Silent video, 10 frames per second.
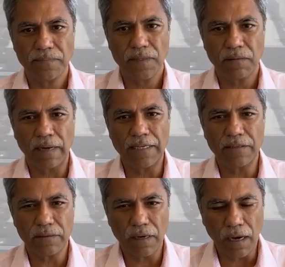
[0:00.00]
right?
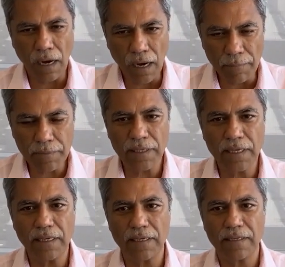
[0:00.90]

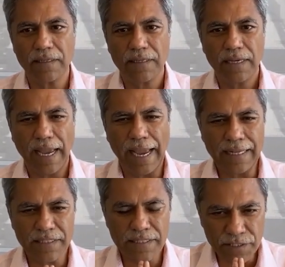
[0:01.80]
Humbly and
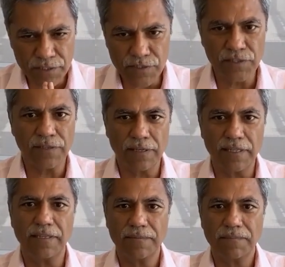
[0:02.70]
sincerely.
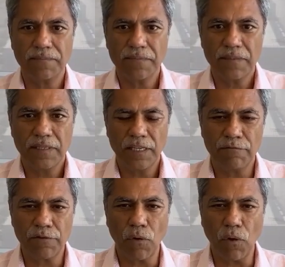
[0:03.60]
If
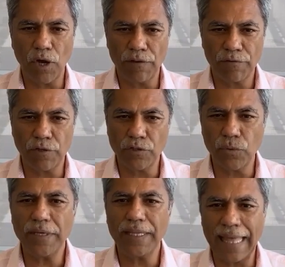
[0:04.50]
you're
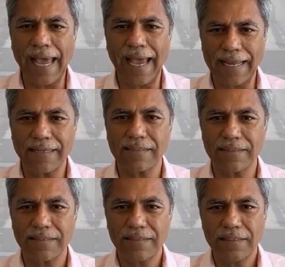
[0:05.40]
doing that,
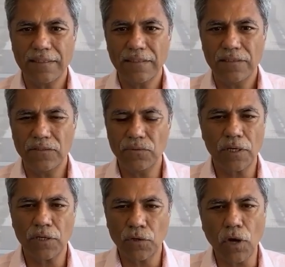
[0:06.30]
you
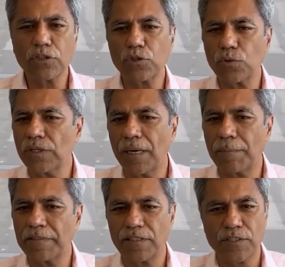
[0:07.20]
are not showing up
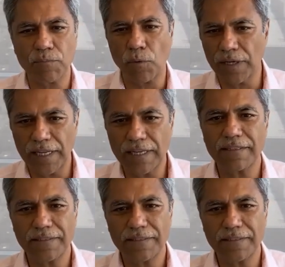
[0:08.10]
as a subordinate.